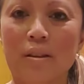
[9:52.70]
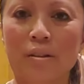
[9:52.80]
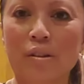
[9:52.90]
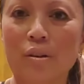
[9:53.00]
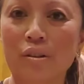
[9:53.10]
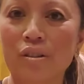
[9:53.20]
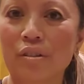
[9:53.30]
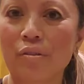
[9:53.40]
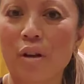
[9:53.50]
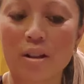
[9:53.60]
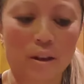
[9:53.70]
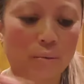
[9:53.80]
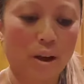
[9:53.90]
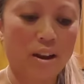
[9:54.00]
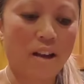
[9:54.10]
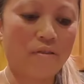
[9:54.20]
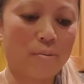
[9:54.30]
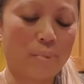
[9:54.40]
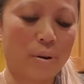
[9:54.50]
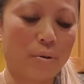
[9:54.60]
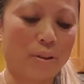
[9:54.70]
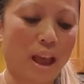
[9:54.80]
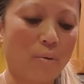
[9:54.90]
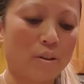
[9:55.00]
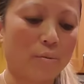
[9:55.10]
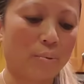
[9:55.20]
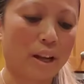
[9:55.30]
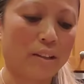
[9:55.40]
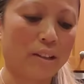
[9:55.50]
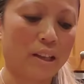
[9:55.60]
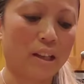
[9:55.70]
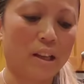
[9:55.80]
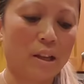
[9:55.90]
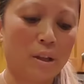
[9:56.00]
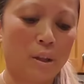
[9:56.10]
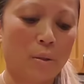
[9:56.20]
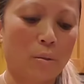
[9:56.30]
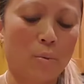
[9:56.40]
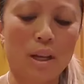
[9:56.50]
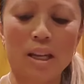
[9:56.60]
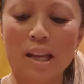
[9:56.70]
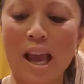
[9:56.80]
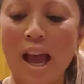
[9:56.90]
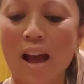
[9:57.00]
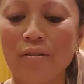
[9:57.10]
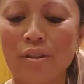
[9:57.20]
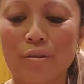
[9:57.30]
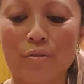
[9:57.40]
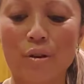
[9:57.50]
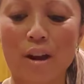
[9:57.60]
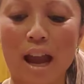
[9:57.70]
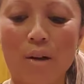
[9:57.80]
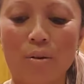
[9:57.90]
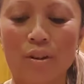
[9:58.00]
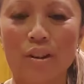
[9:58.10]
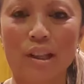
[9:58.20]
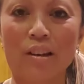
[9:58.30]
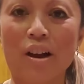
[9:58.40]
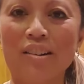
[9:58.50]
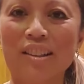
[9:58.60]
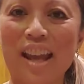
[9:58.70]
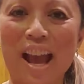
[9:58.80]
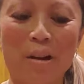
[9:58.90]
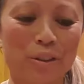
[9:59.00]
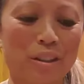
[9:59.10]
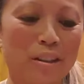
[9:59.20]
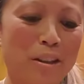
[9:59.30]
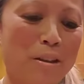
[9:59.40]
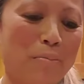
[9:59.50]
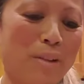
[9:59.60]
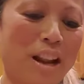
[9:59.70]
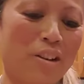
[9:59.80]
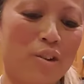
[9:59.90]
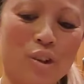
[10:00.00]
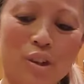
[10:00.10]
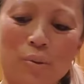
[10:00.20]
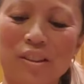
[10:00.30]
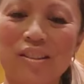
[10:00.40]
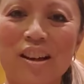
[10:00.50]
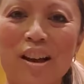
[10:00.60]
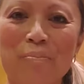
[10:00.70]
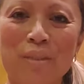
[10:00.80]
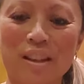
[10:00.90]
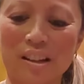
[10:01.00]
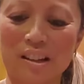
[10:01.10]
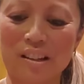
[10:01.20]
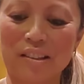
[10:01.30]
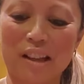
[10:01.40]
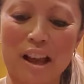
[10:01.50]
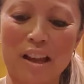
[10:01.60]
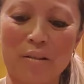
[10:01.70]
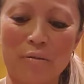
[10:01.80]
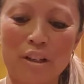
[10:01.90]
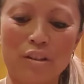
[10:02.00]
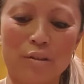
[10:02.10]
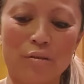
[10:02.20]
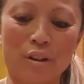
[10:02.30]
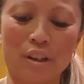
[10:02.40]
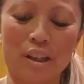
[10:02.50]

So it's just falling right off the bone. That was braising 3.5 to 4 hours. I lost count But I knew it was done because I reached a fork